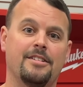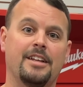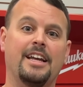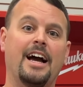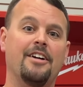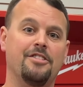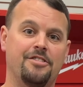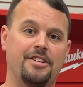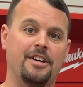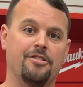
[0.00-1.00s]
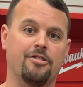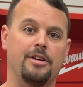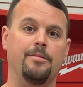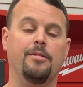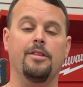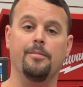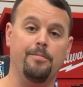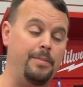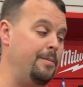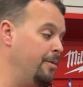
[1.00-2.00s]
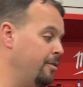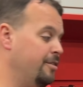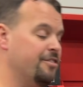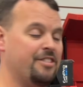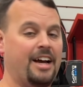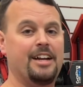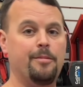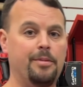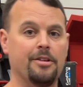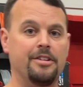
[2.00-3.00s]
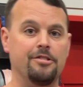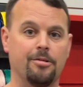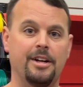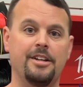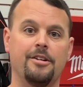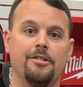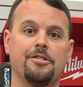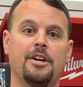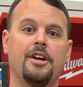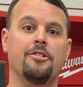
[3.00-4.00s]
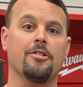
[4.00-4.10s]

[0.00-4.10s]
The guys at Soundstream, the people who design and build these radios, they're